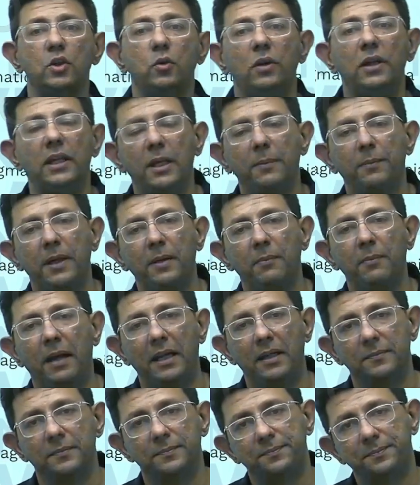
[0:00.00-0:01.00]
you will keep in
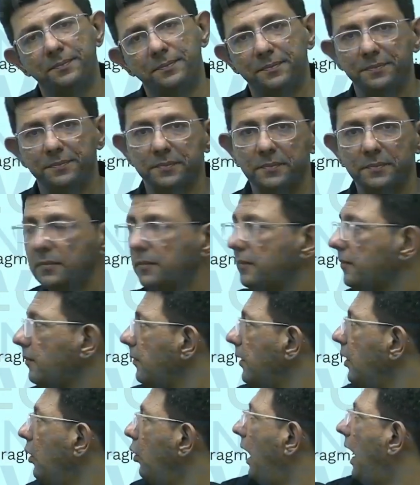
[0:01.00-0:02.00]
mind.
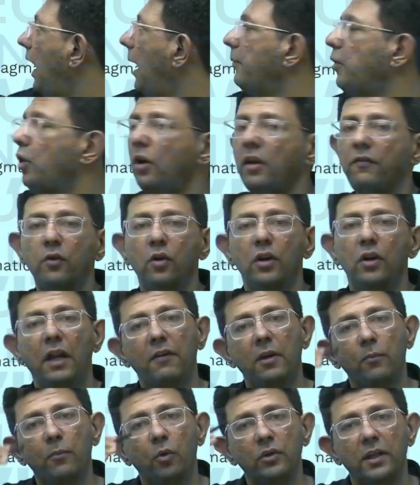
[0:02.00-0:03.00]
Amniotic fluid
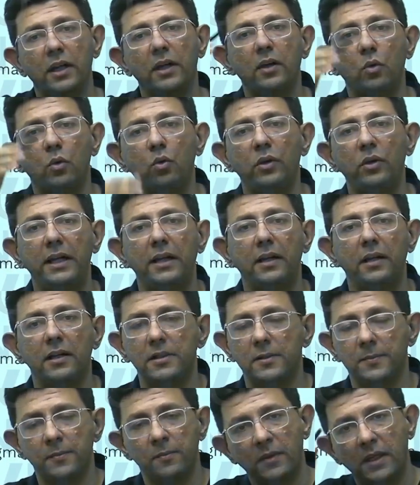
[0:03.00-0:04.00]
level more than 2
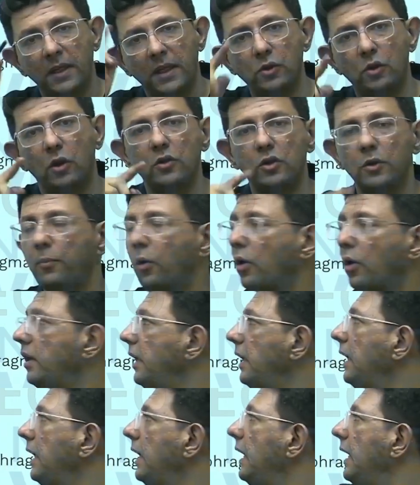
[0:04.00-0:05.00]
liters is also
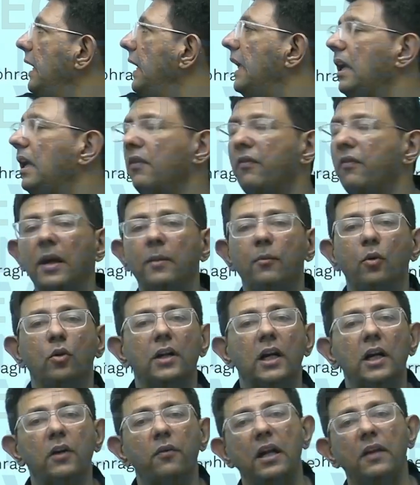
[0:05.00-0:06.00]
poly. AFI more
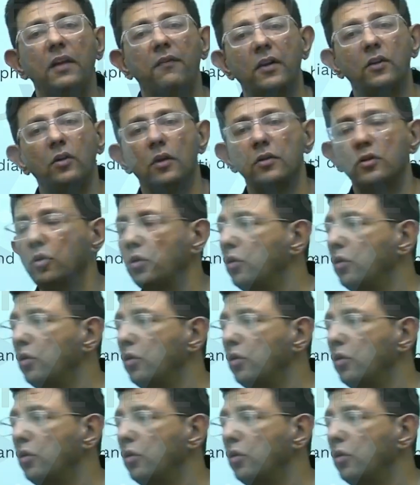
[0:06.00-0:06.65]
than 25 is also,